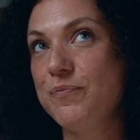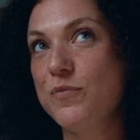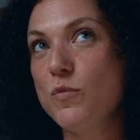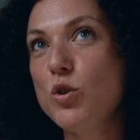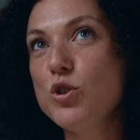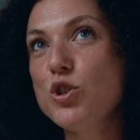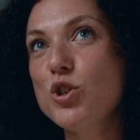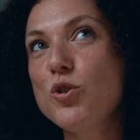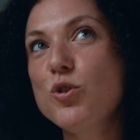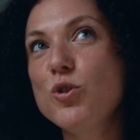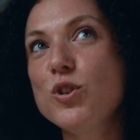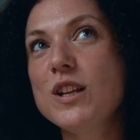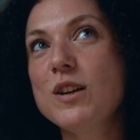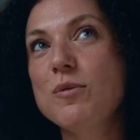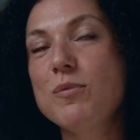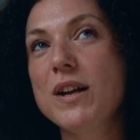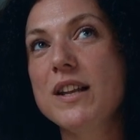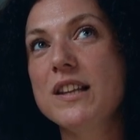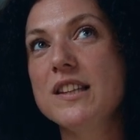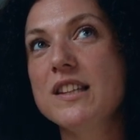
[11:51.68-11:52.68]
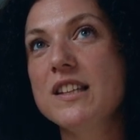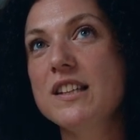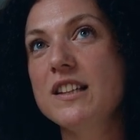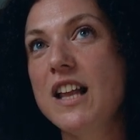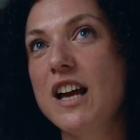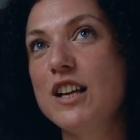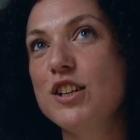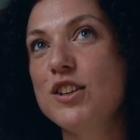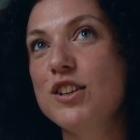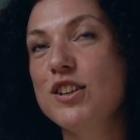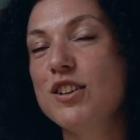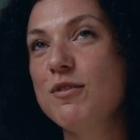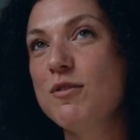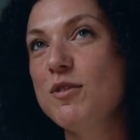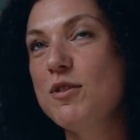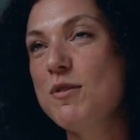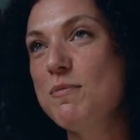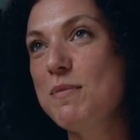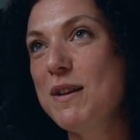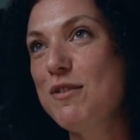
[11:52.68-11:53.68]
what do you call it when, like,
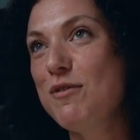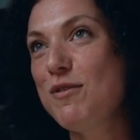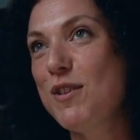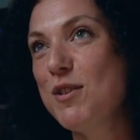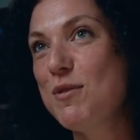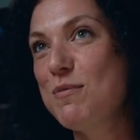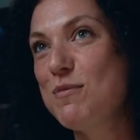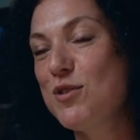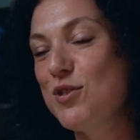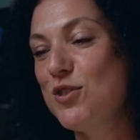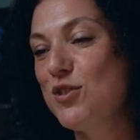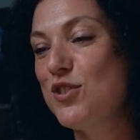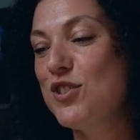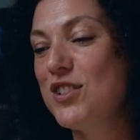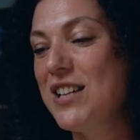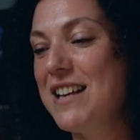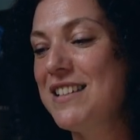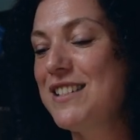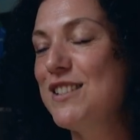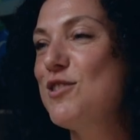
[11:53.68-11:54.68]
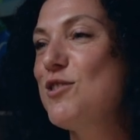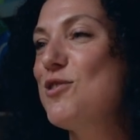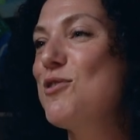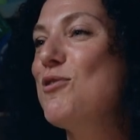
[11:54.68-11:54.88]
the big films, test